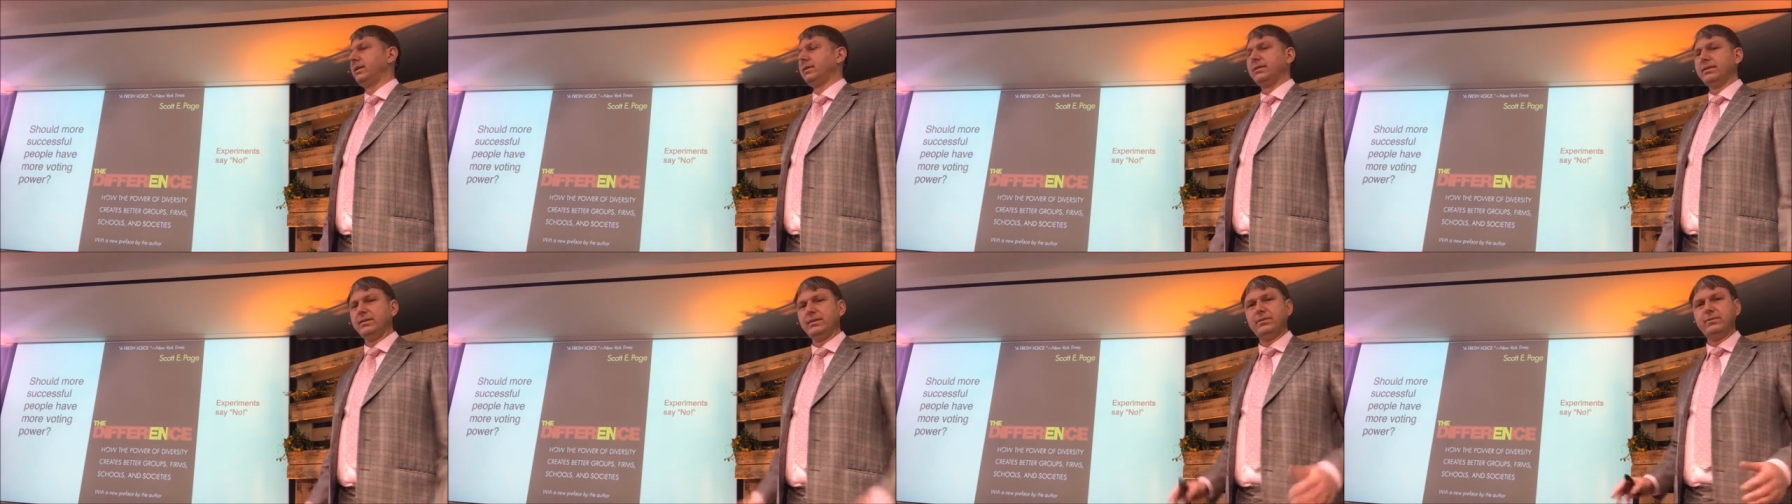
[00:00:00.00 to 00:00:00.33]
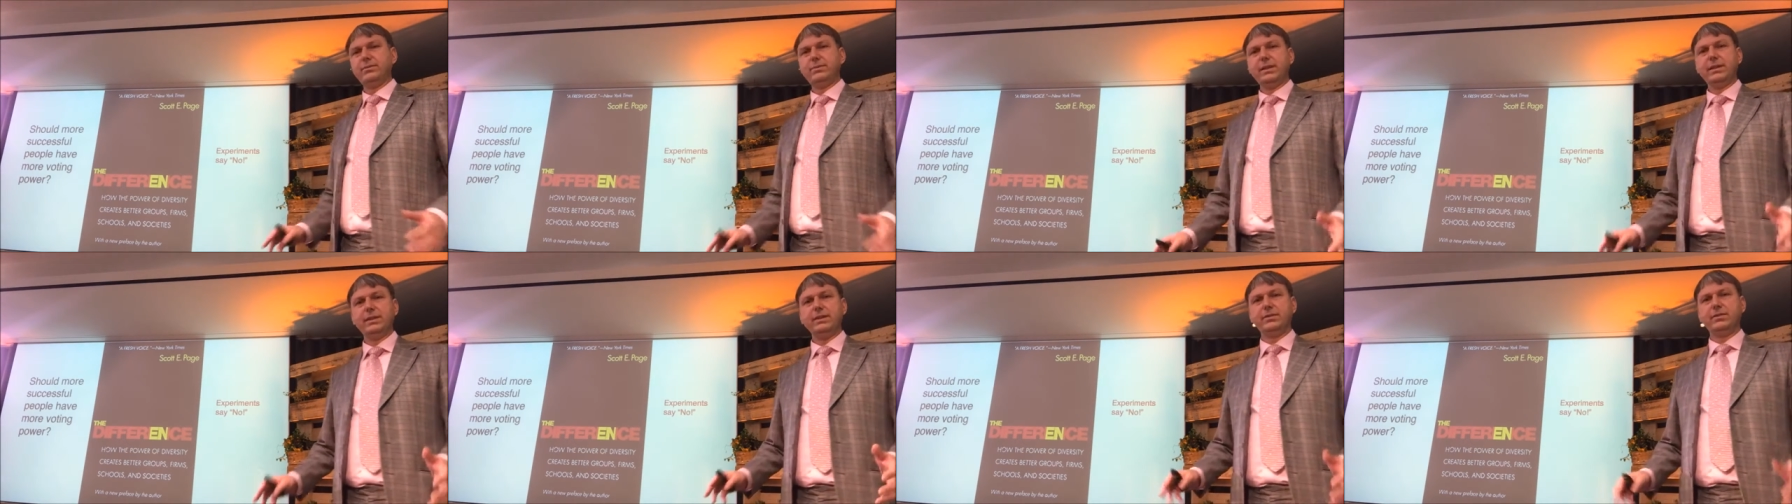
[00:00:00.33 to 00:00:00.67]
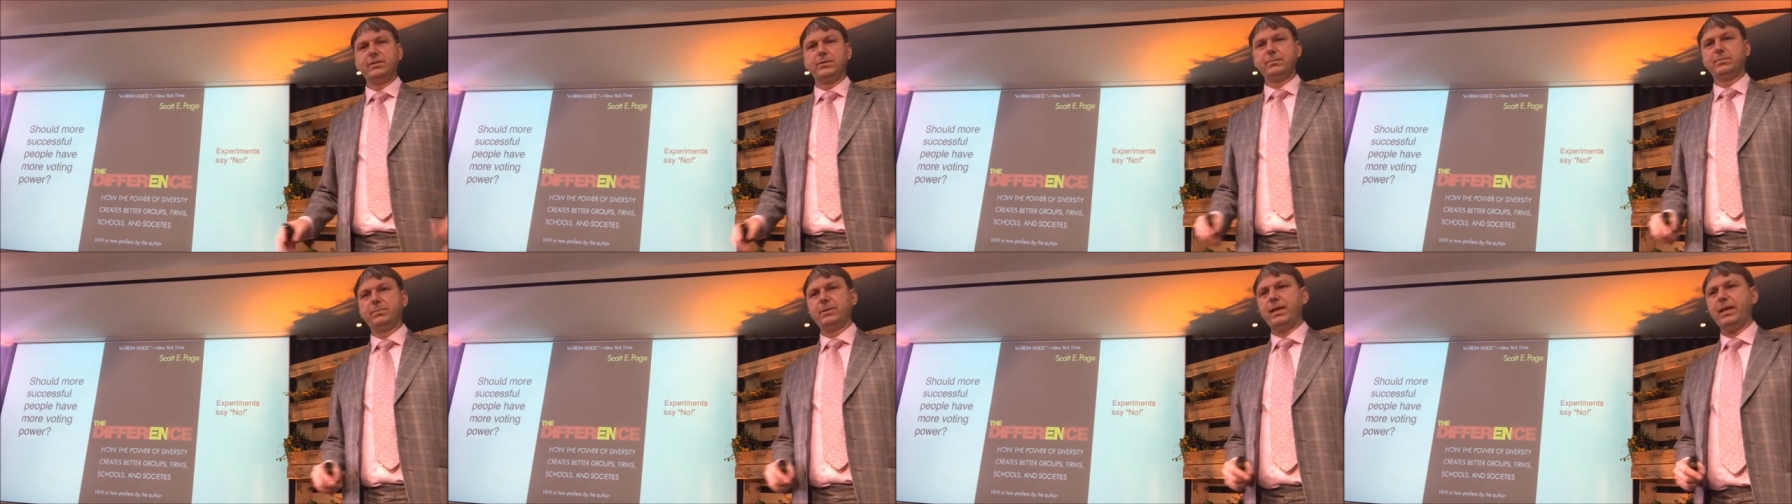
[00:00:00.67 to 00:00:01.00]
This is very
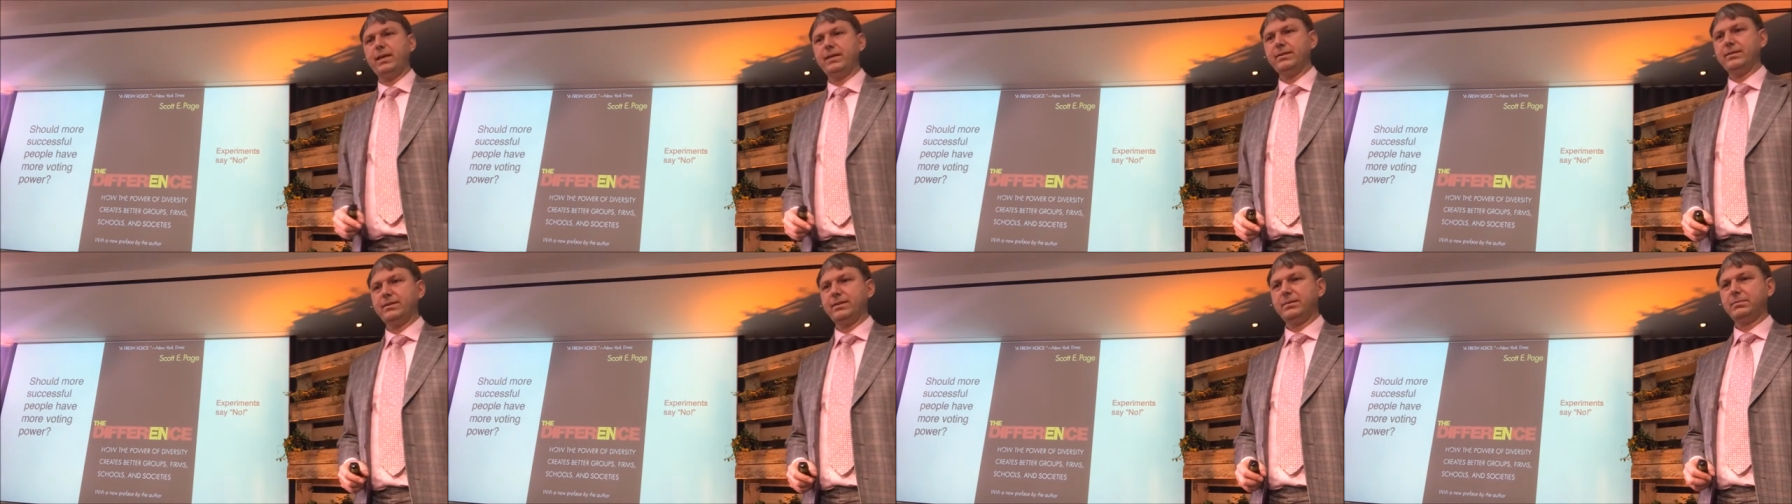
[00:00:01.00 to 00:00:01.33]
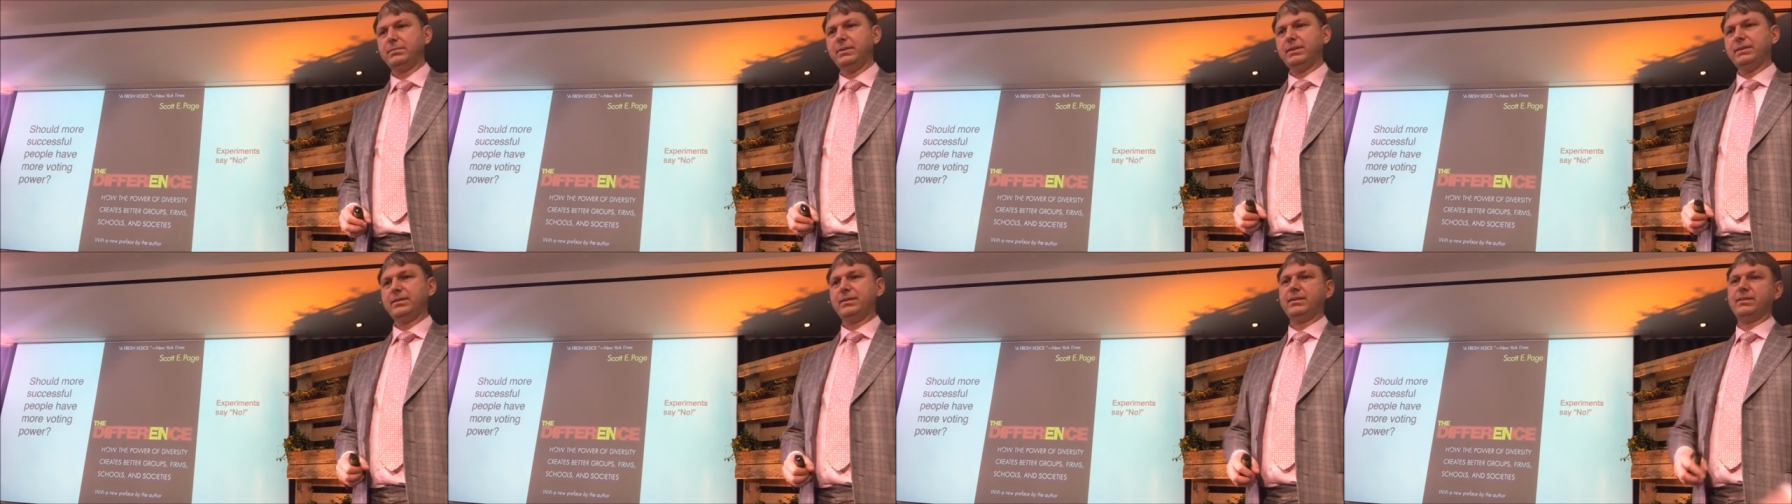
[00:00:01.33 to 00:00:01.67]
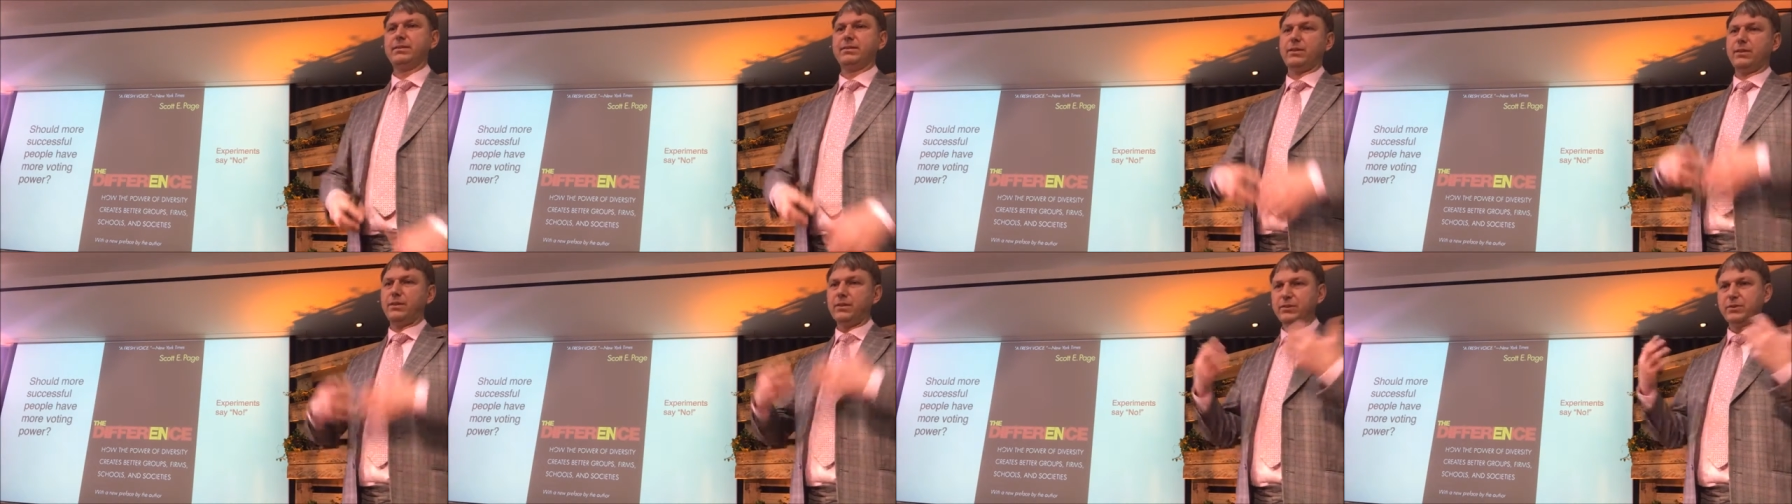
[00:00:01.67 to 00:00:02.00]
surprising, but
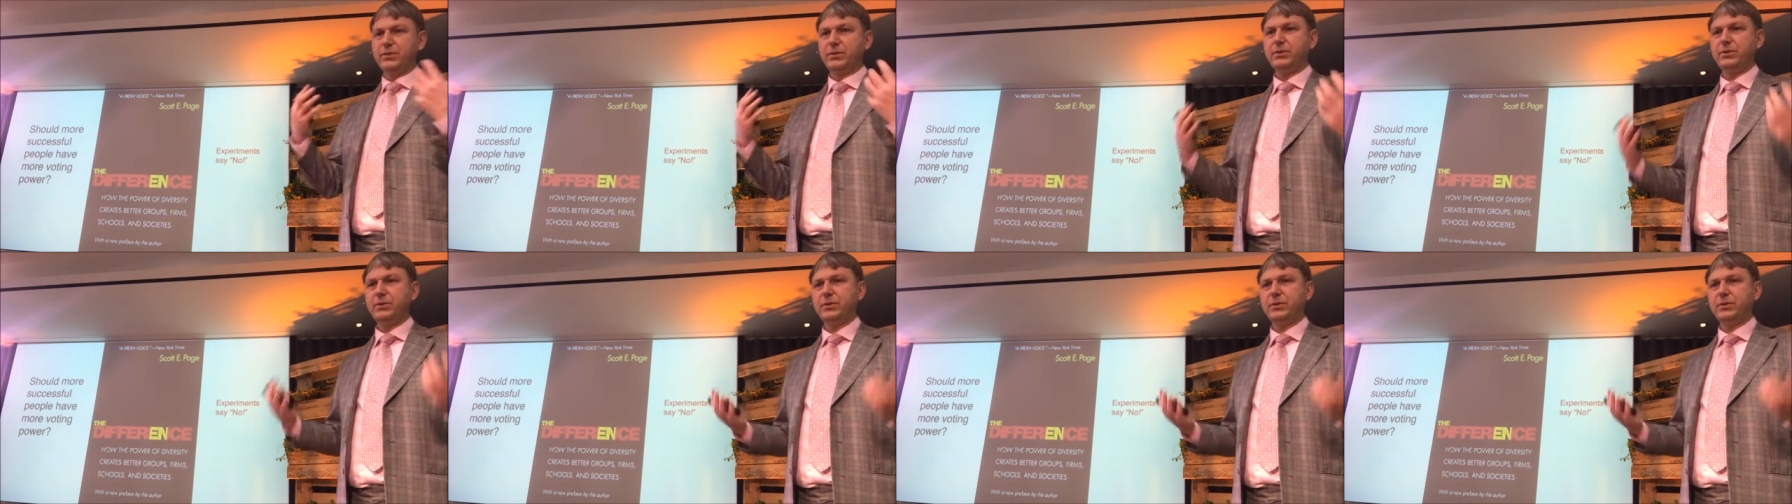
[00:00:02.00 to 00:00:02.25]
it's also